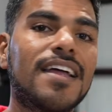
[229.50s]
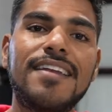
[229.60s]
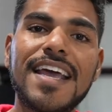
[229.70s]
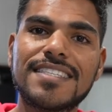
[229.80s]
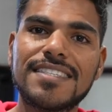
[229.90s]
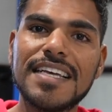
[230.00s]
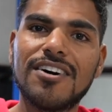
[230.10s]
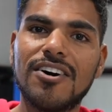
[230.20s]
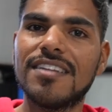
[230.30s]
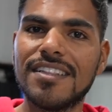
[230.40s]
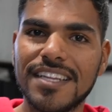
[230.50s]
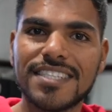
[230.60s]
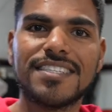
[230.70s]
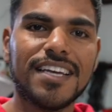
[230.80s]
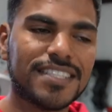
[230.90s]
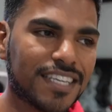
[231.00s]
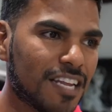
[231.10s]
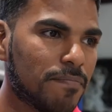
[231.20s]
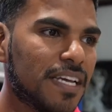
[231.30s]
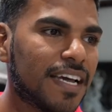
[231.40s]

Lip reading: Next thing on the list is gonna be